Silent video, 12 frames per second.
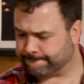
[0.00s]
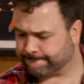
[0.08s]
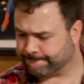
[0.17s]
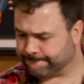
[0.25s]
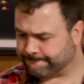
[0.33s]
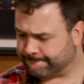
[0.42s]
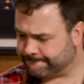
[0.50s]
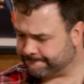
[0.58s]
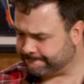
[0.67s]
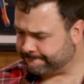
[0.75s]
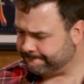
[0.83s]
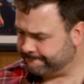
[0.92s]

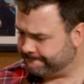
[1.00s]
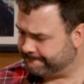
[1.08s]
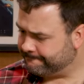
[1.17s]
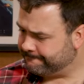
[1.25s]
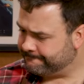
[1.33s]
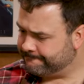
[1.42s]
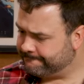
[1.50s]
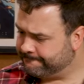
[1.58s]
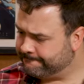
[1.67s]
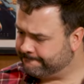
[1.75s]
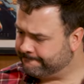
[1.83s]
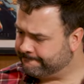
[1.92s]

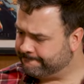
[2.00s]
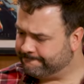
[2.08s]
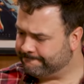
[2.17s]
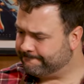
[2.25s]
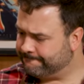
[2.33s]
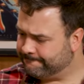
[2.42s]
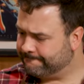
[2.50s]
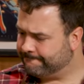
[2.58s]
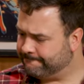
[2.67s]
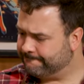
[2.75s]
Nothing is said.